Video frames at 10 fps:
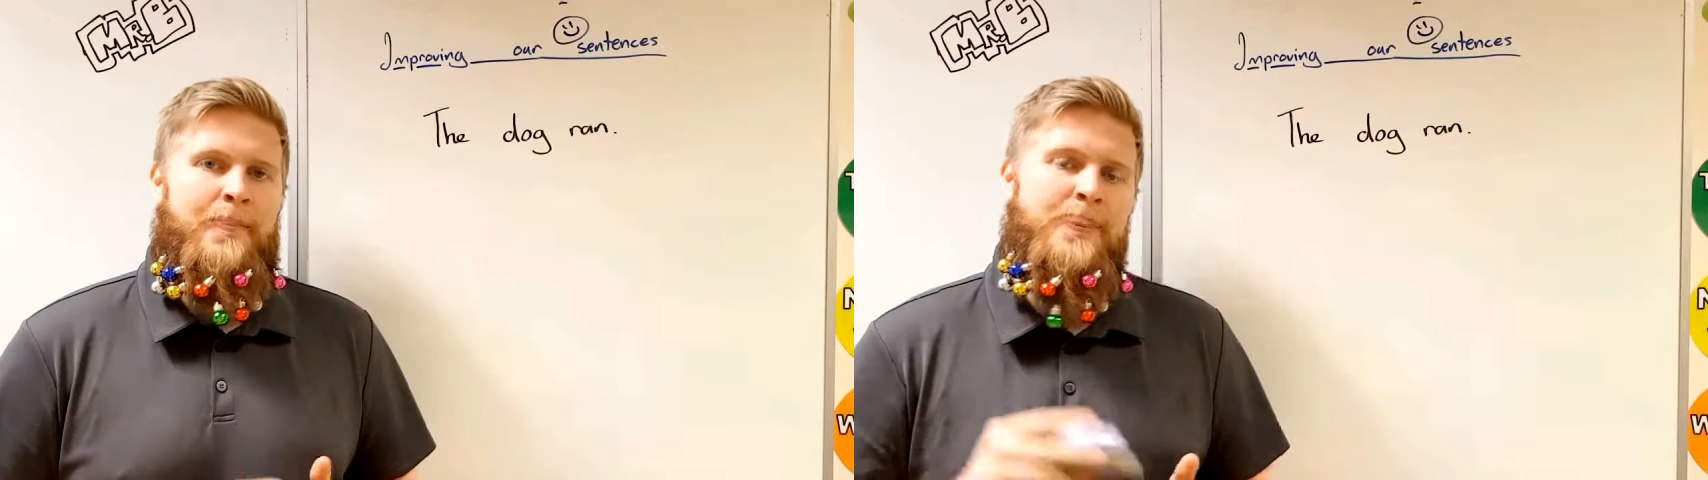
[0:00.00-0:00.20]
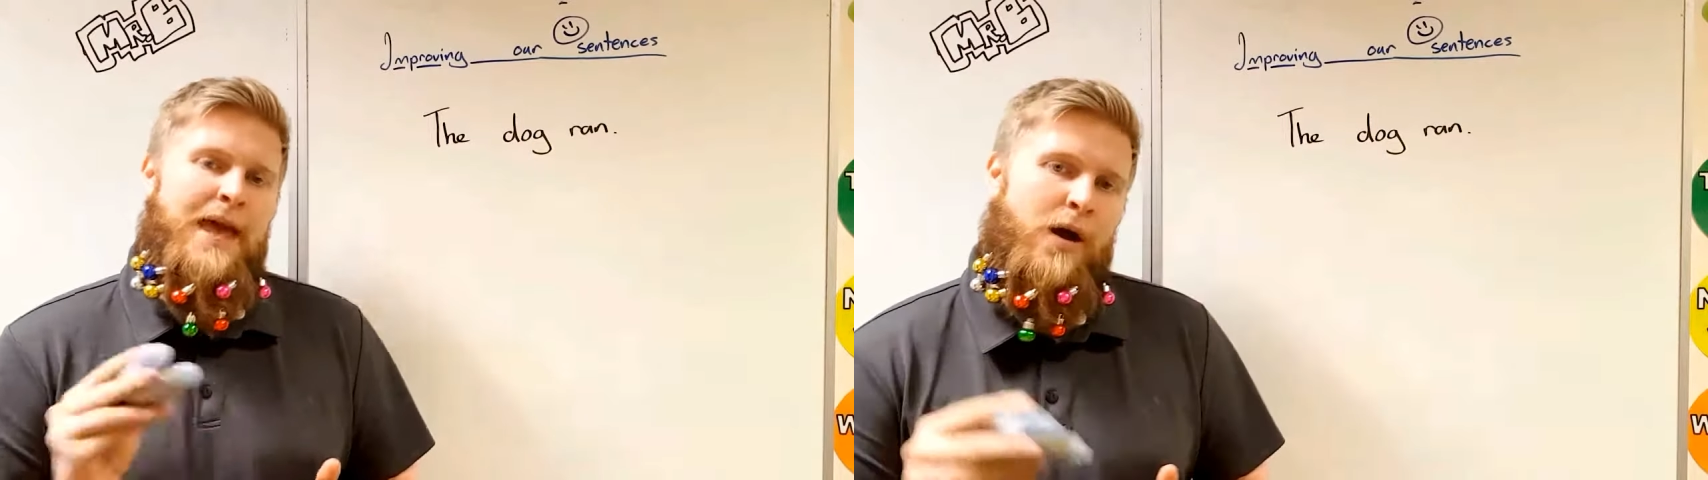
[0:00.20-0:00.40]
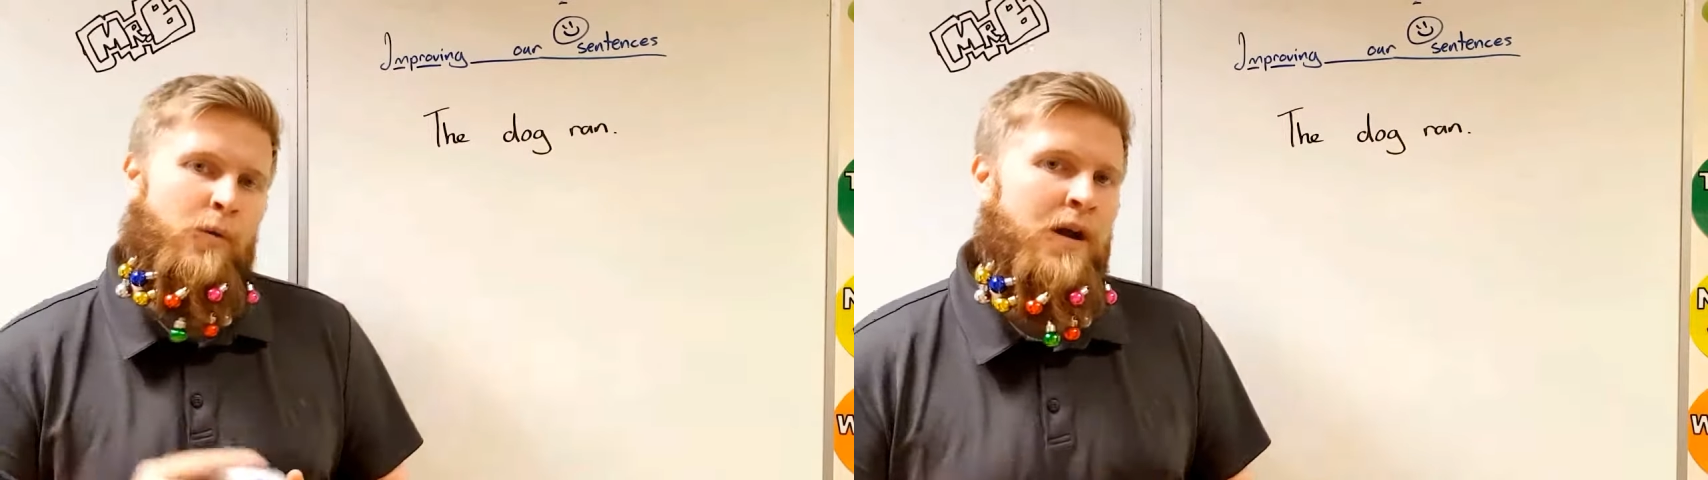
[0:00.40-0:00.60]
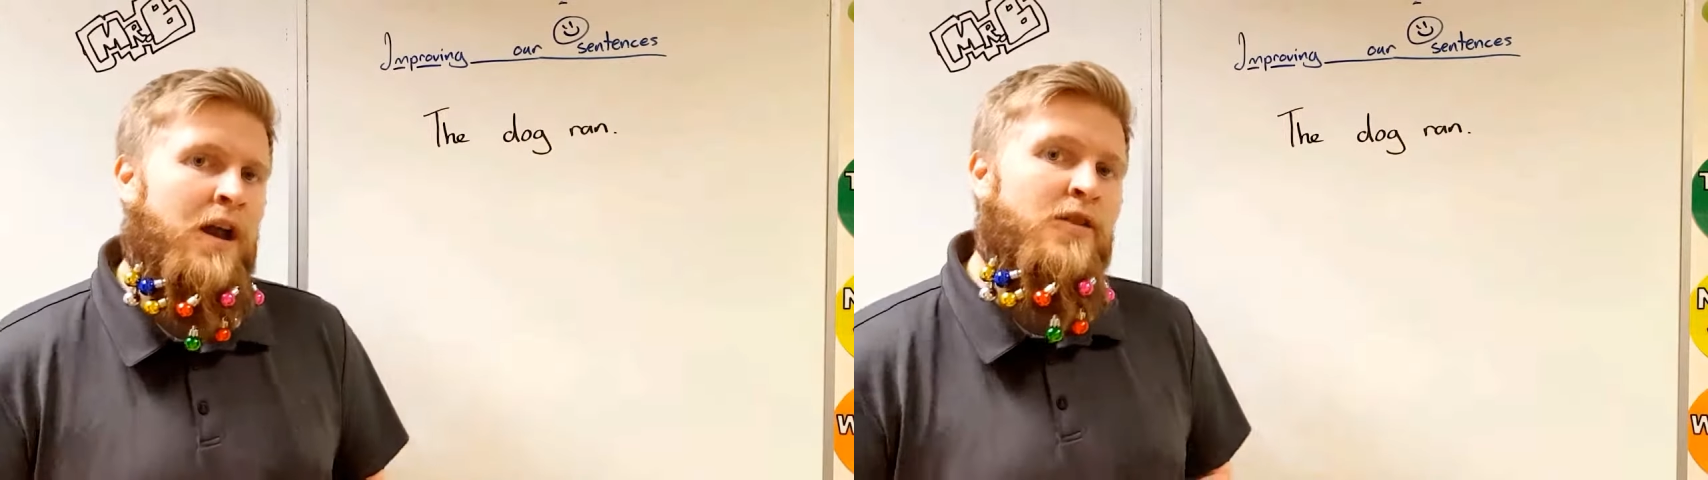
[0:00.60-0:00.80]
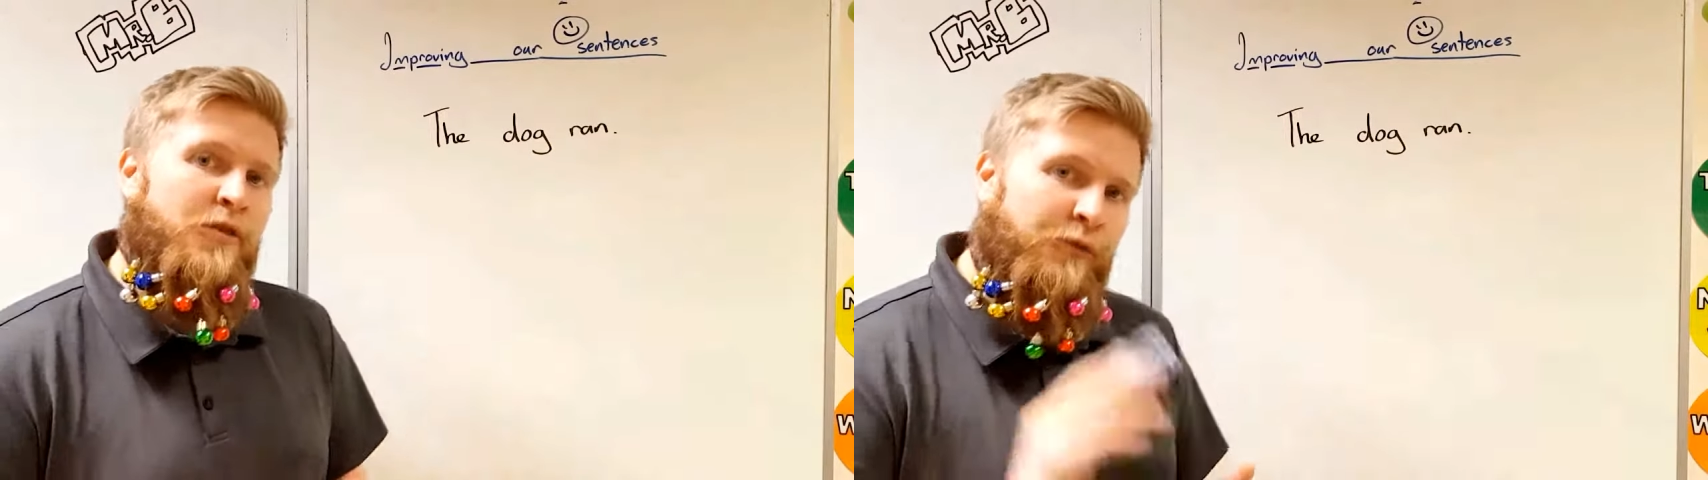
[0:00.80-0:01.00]
Now,
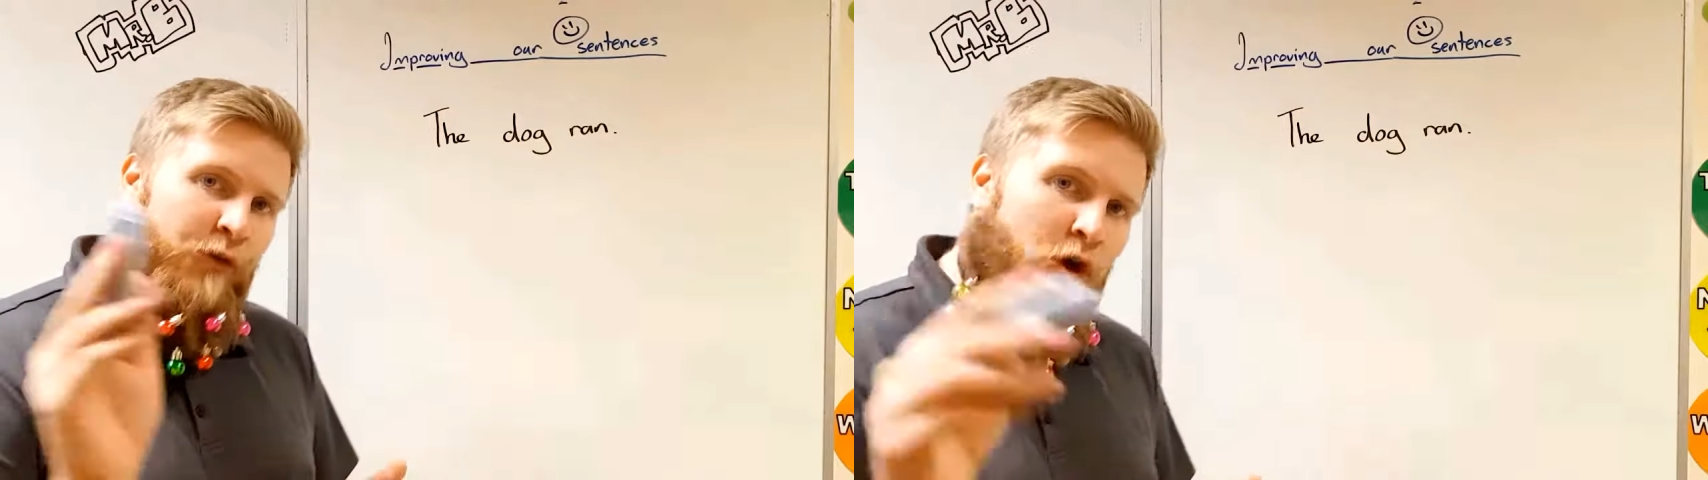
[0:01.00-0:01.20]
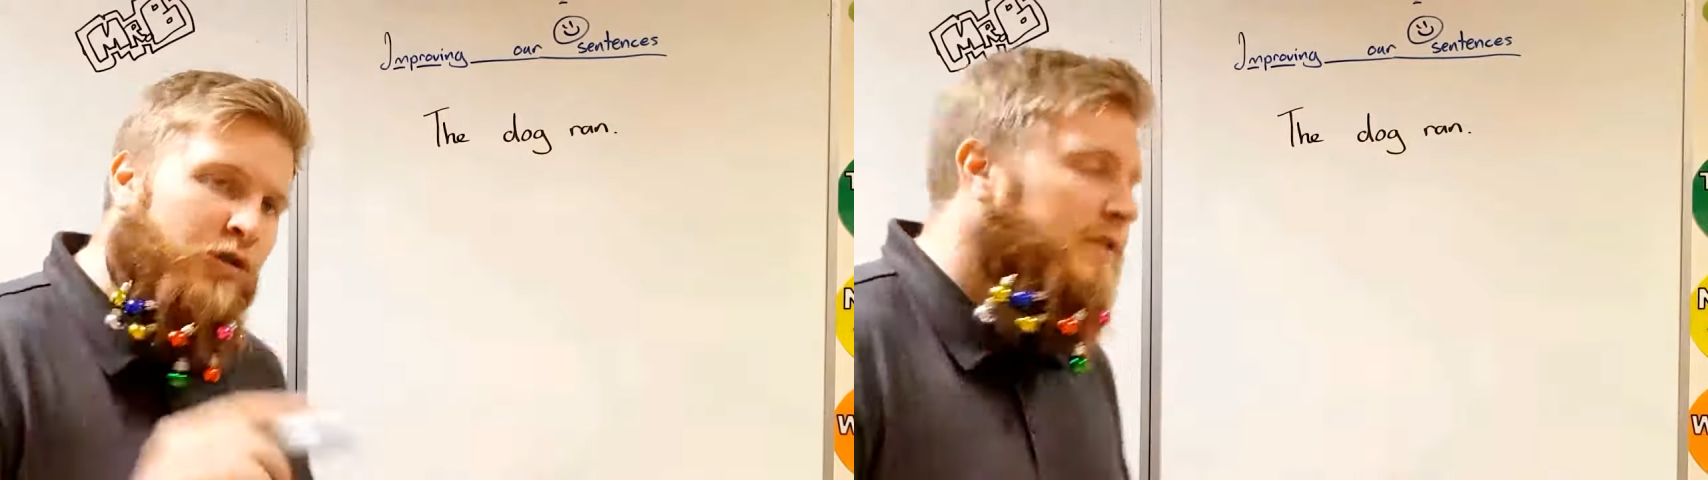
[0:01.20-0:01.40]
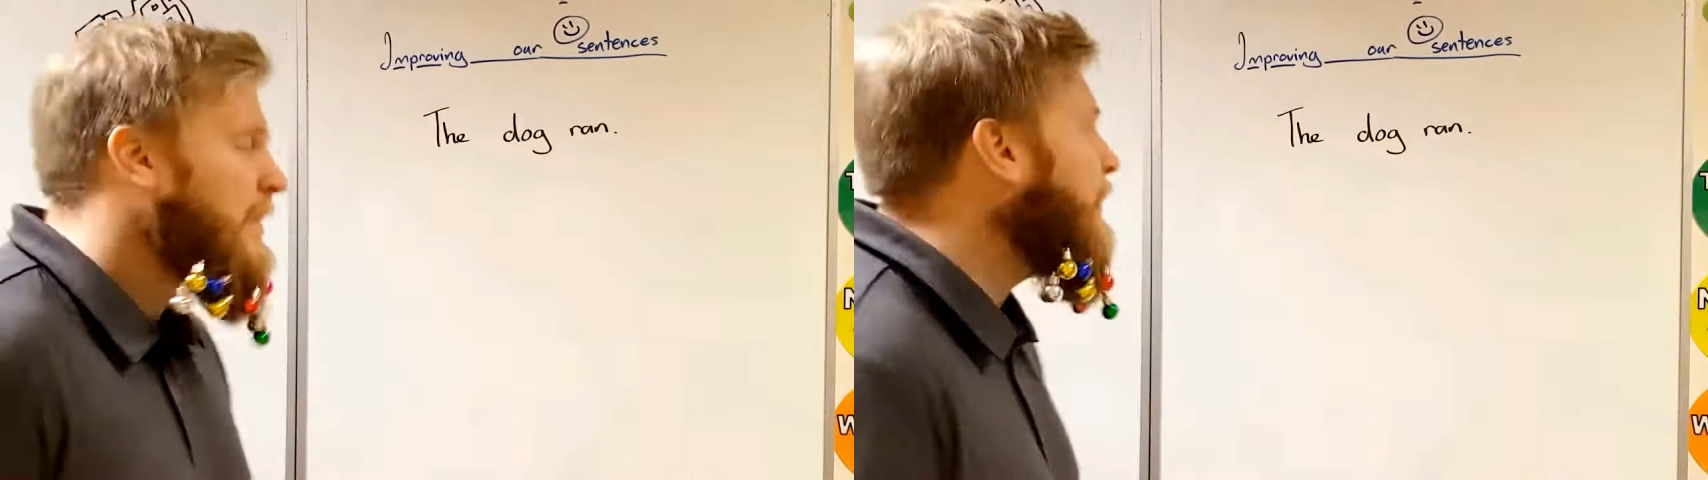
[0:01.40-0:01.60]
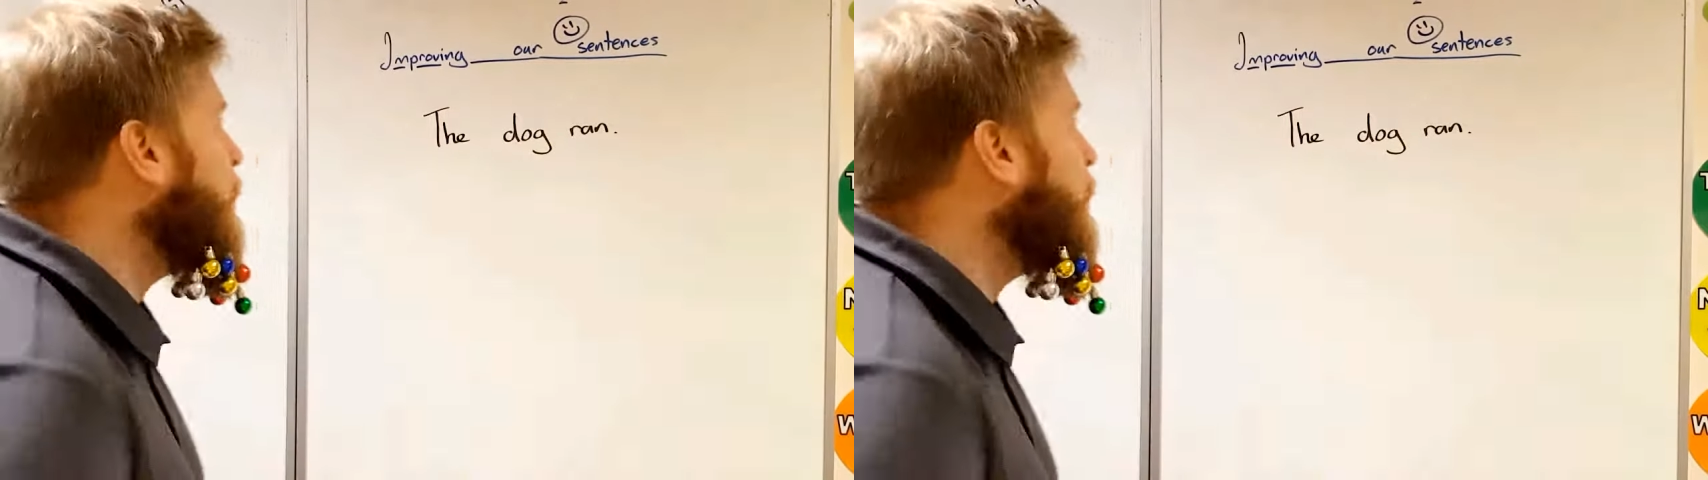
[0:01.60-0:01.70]
the first thing I'm